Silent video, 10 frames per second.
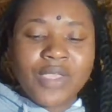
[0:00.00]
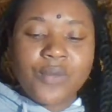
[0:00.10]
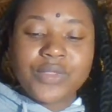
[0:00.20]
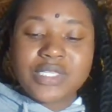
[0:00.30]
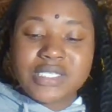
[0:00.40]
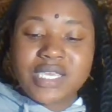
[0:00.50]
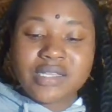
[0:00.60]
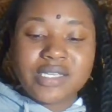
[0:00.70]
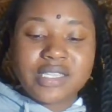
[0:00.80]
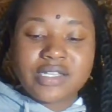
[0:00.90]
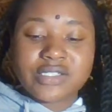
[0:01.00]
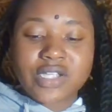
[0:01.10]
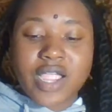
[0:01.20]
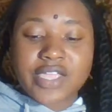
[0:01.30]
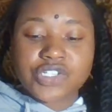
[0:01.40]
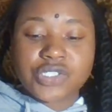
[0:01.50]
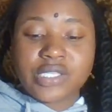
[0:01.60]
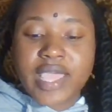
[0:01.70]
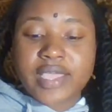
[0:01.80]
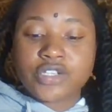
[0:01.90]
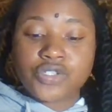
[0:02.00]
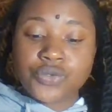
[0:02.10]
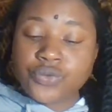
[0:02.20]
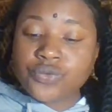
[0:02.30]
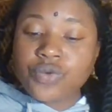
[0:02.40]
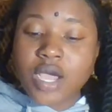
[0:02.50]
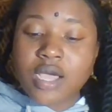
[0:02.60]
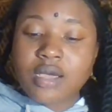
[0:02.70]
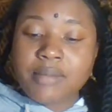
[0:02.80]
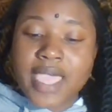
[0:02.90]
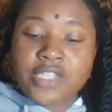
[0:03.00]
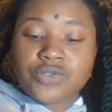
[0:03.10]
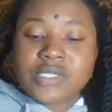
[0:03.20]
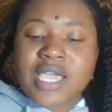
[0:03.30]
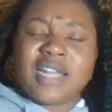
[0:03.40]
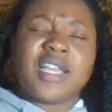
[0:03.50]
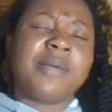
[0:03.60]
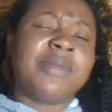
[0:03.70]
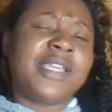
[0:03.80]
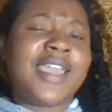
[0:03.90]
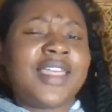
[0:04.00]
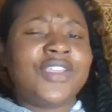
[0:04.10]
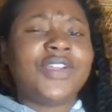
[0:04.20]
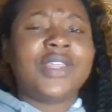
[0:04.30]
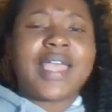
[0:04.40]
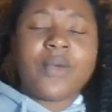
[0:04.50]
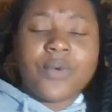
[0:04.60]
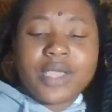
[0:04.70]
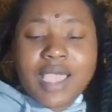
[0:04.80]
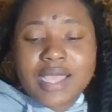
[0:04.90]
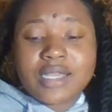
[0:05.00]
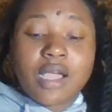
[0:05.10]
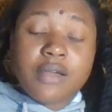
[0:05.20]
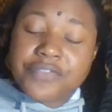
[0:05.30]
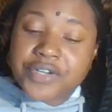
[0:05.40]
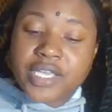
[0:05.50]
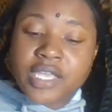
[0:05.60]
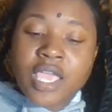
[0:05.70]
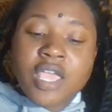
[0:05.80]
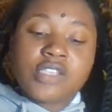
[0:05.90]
With this healing, there's actually like two angels kind of coming together and like one kind of comforting.